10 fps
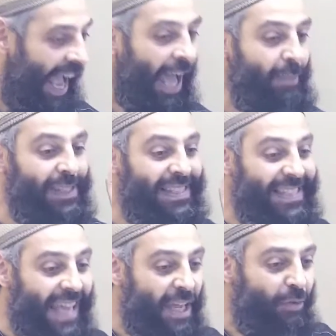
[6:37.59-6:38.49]
I'm
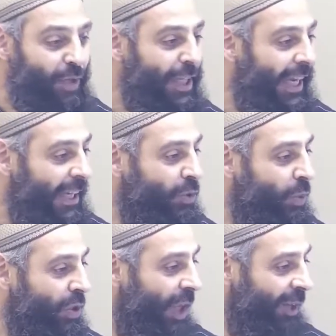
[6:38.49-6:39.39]
saving it
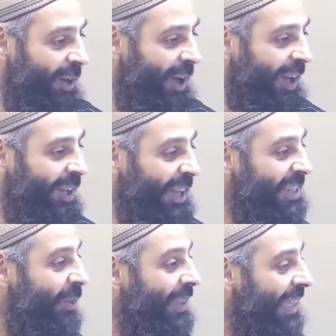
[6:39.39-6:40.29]
with Allah. Allah's
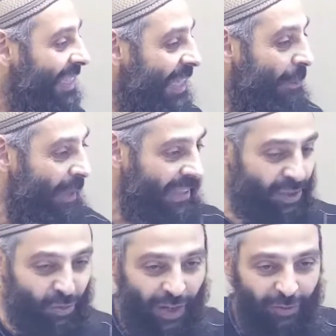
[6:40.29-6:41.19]
the one that's keeping
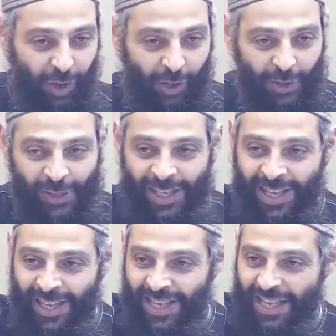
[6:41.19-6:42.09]
this $5.
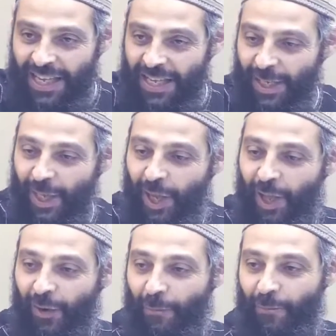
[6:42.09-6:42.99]
Here,
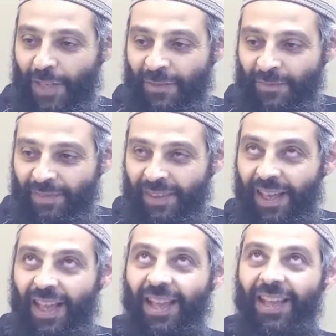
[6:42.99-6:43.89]
Ya Rabbi.
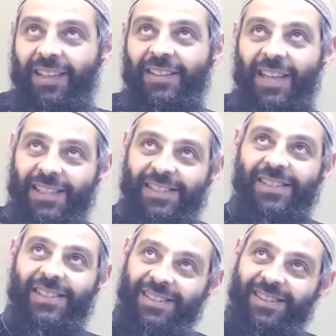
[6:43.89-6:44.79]
And
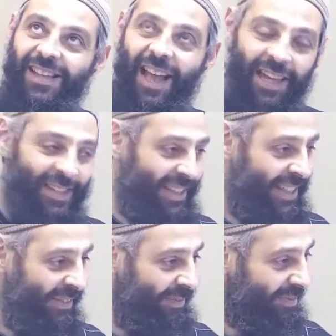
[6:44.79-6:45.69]
yes, I
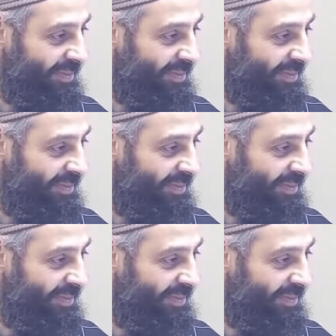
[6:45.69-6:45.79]
see.